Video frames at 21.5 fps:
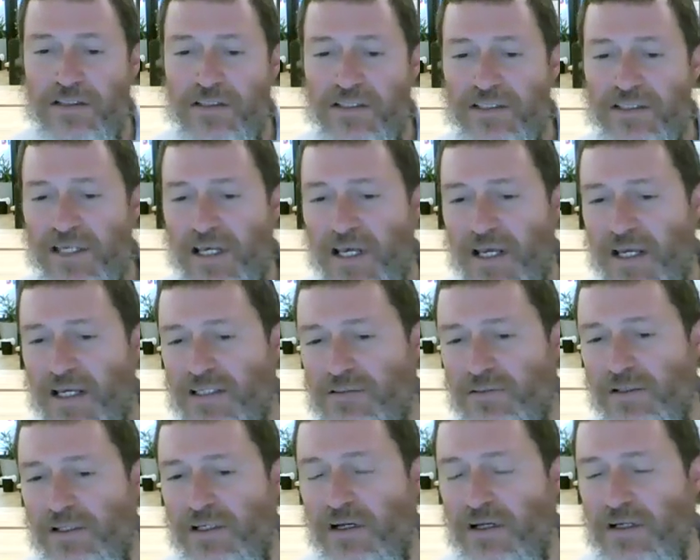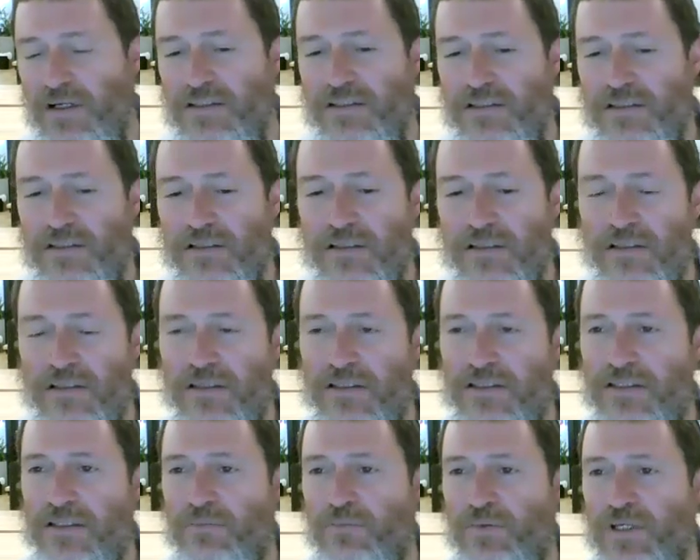So he says, because
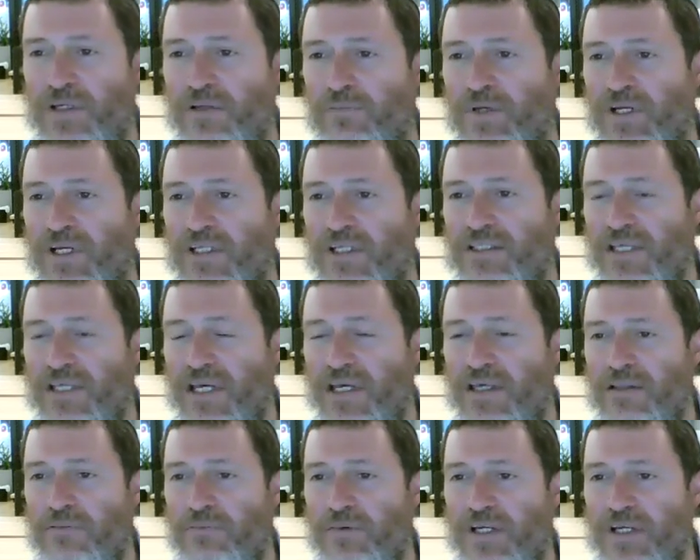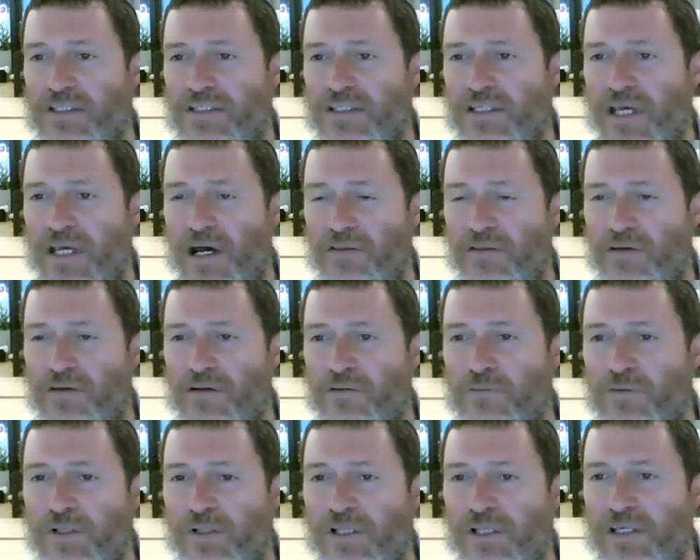this, we could see how
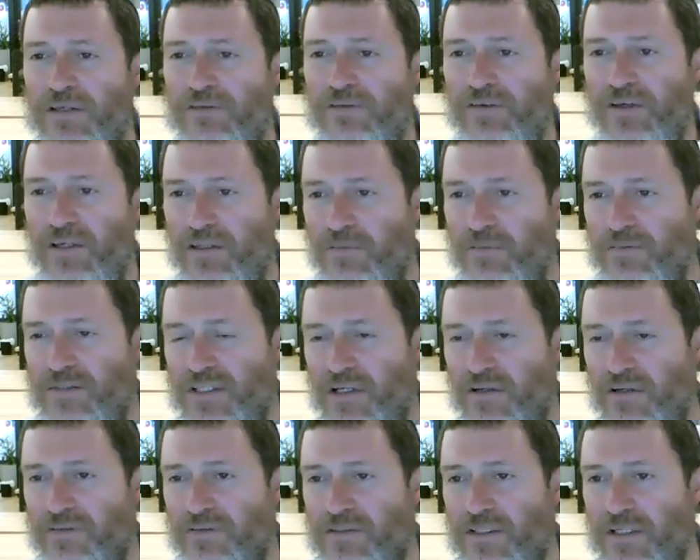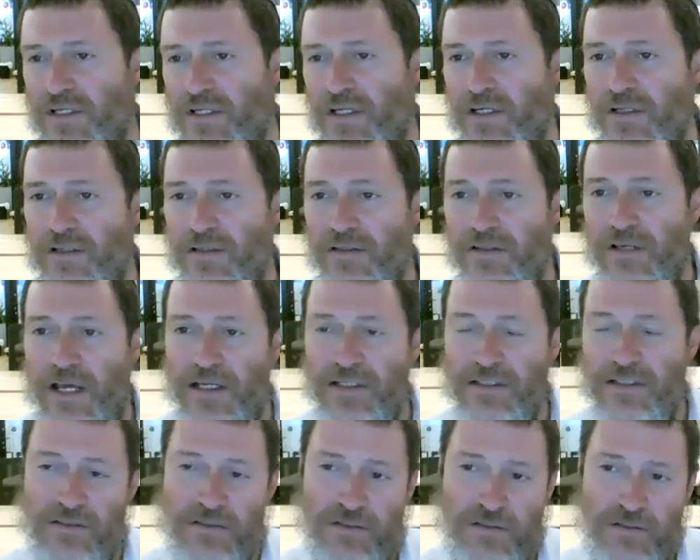they're relieving themselves
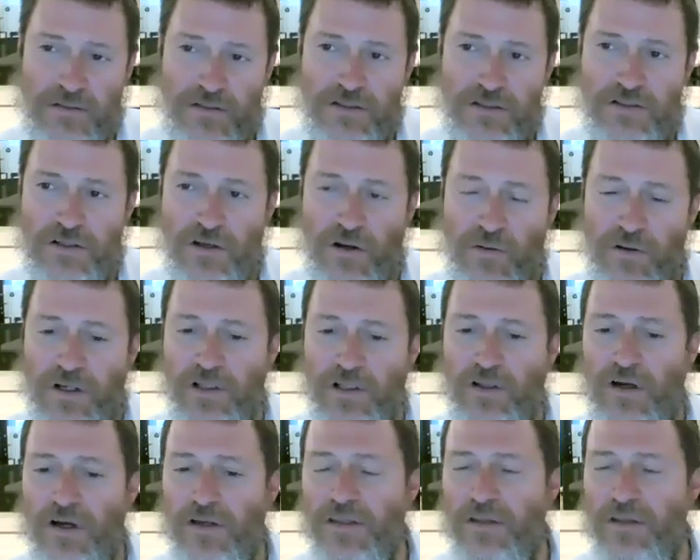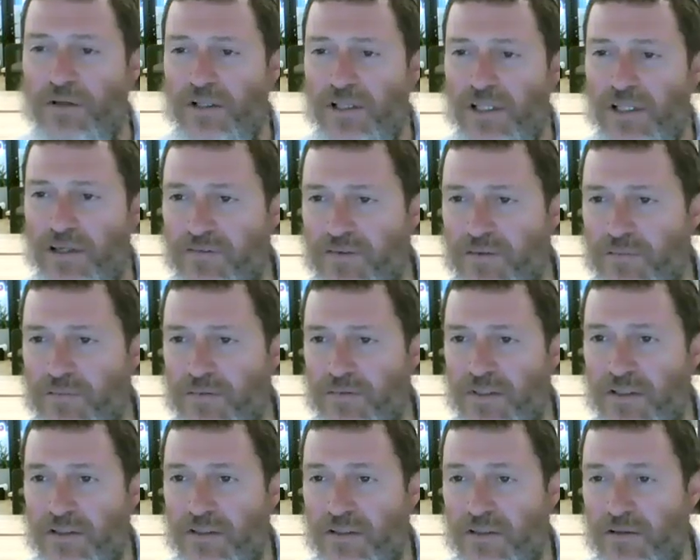as they're just going along. They relieve
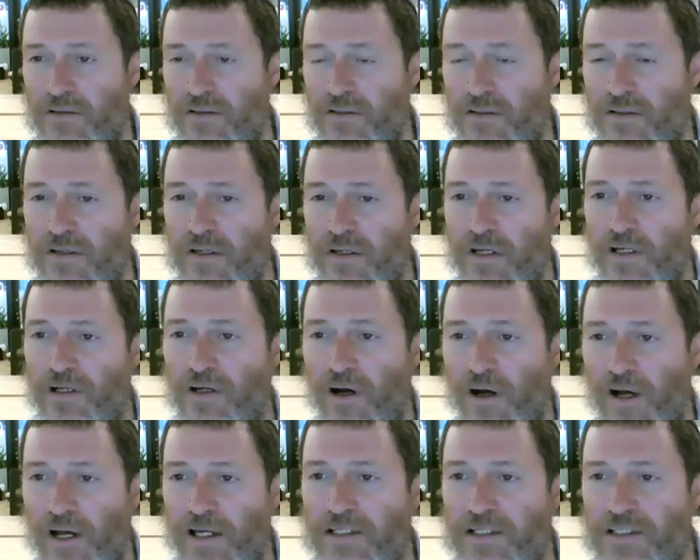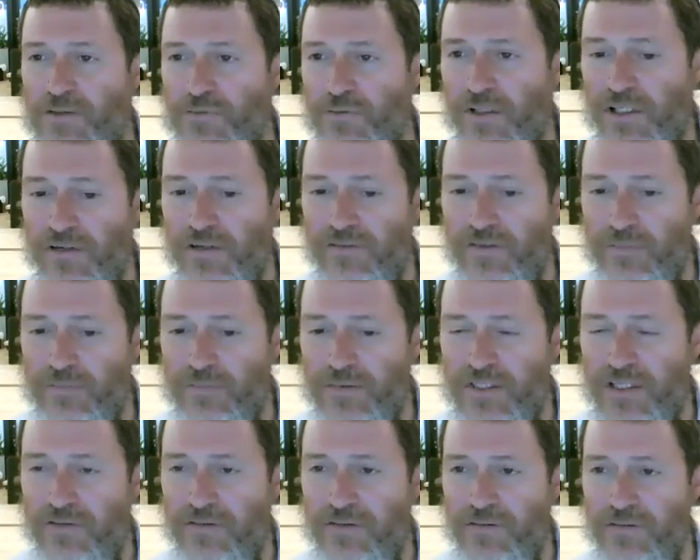them. The guides relieve
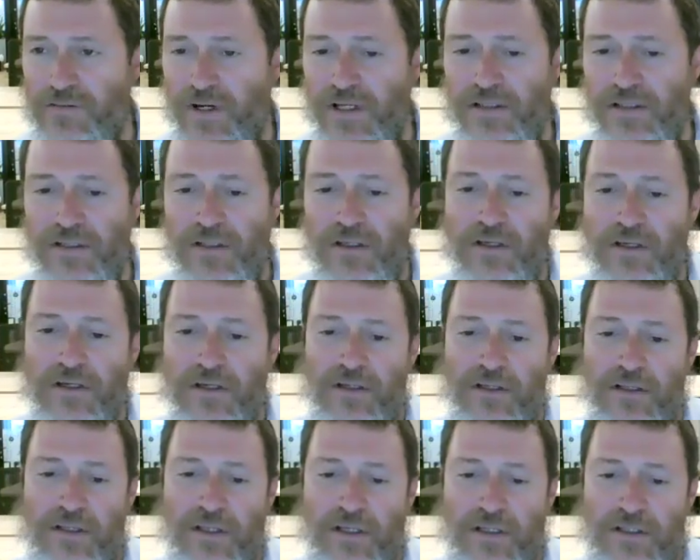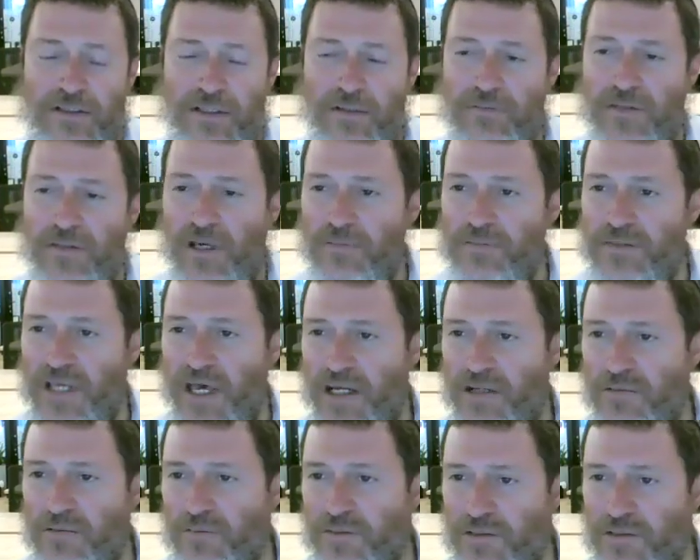themselves, right? Like sometimes
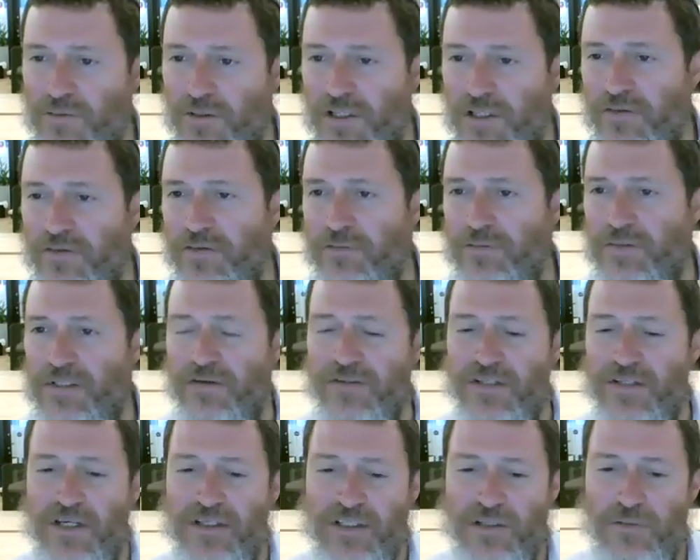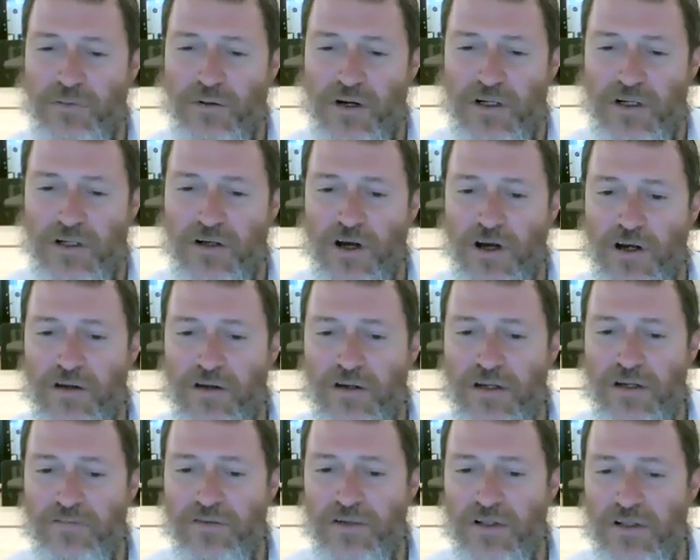animals relieve themselves as they walk. Nachi
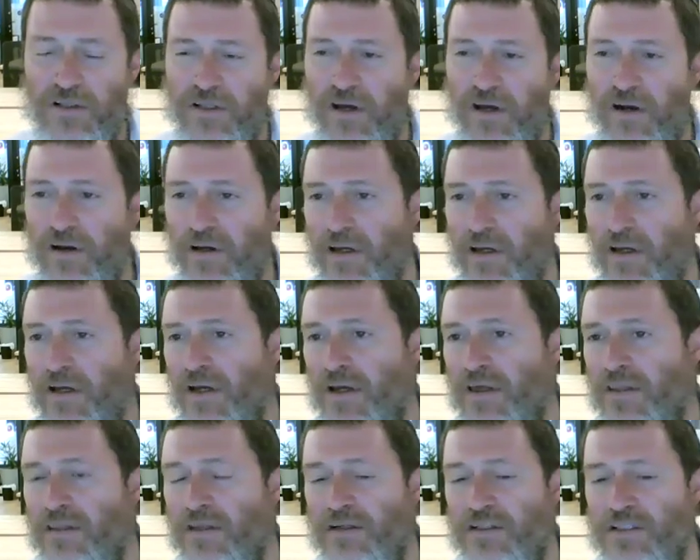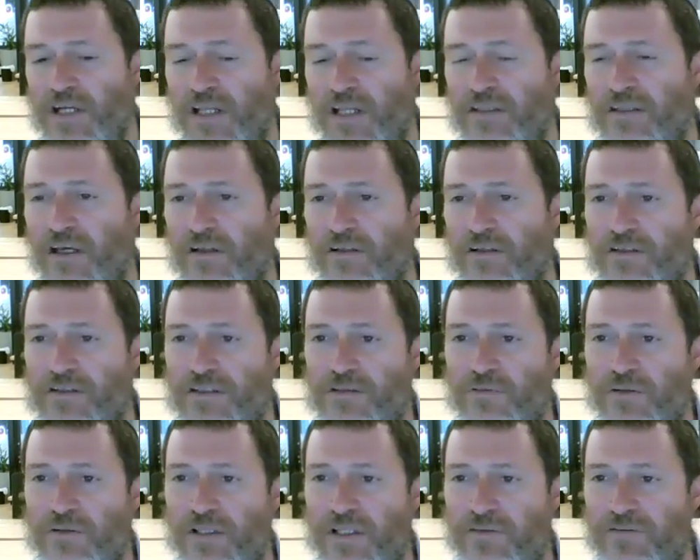nifna derech, the Gentile
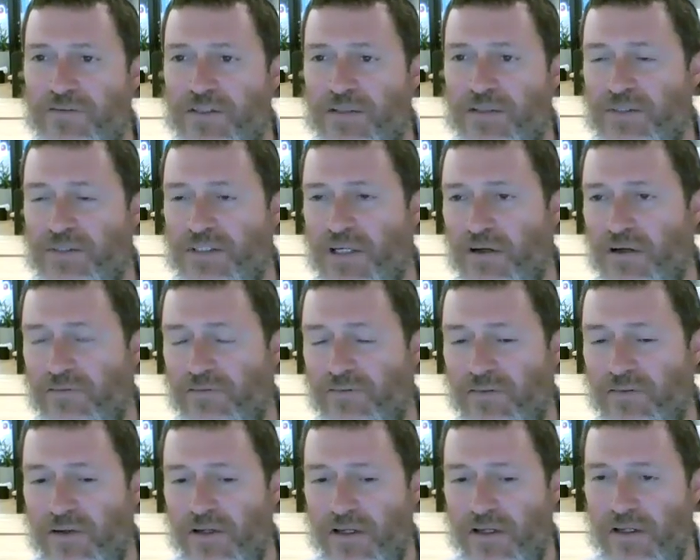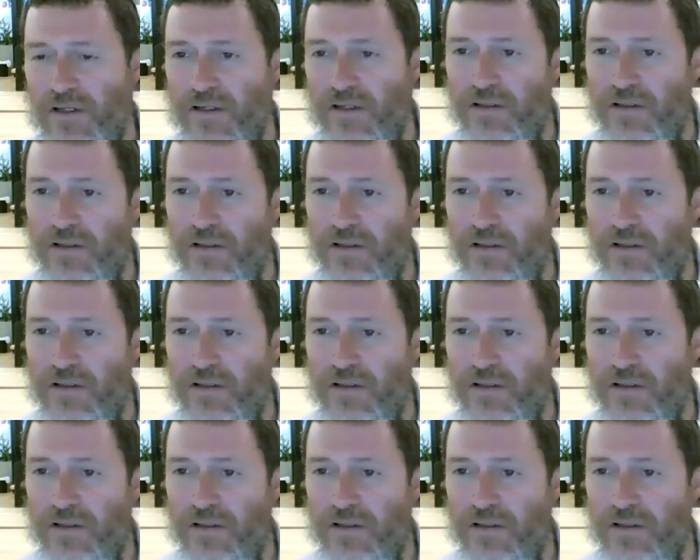just relieves himself